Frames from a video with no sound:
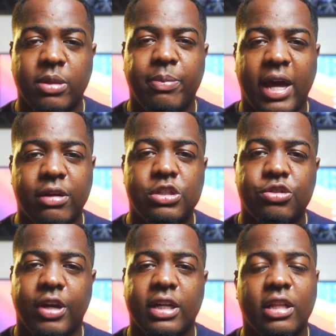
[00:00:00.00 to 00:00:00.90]
the battery
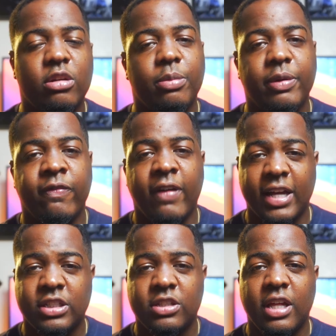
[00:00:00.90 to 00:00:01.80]
drain a little bit
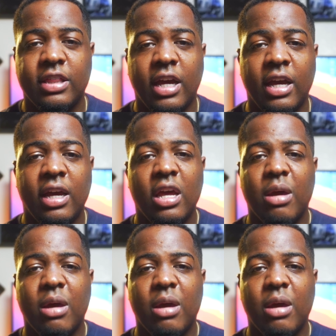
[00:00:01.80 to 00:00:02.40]
faster than that.